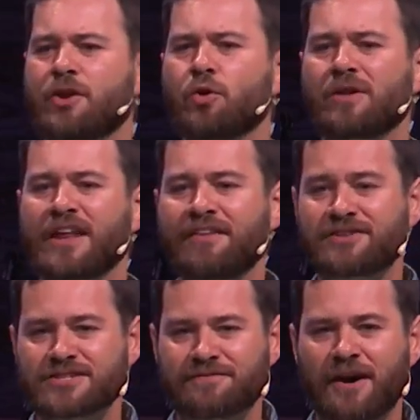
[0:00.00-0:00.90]
who had left
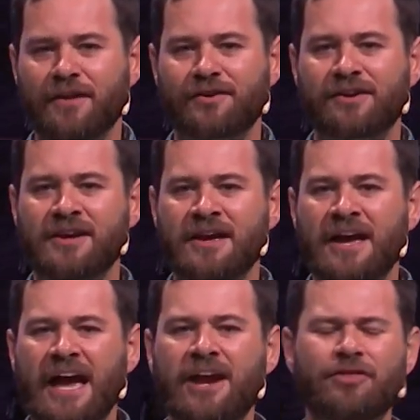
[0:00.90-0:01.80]
his father.
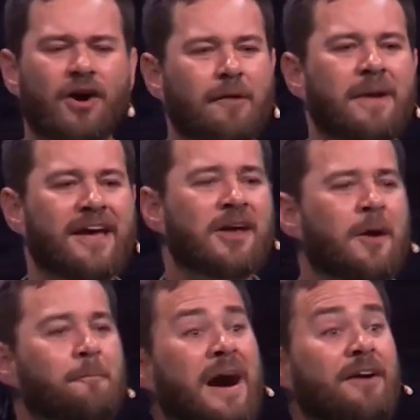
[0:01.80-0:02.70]
And he thought, man,
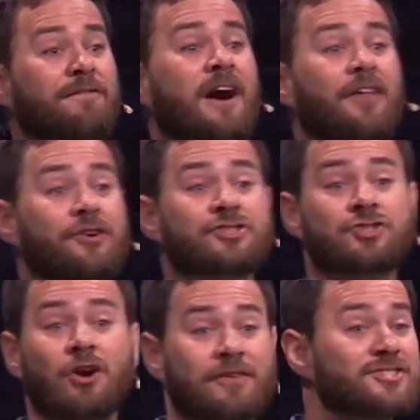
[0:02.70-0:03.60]
my father's
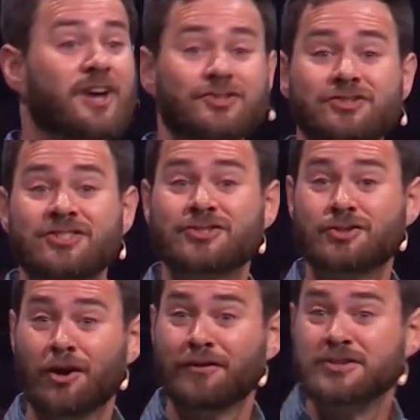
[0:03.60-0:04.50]
servants, not just his
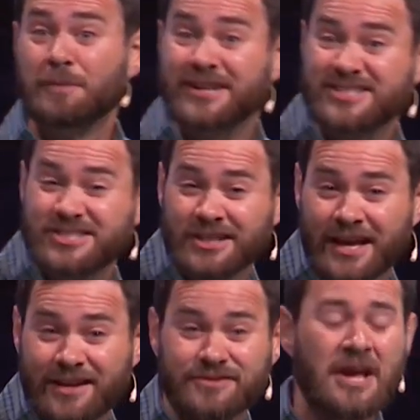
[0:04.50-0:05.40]
servants, but his slaves.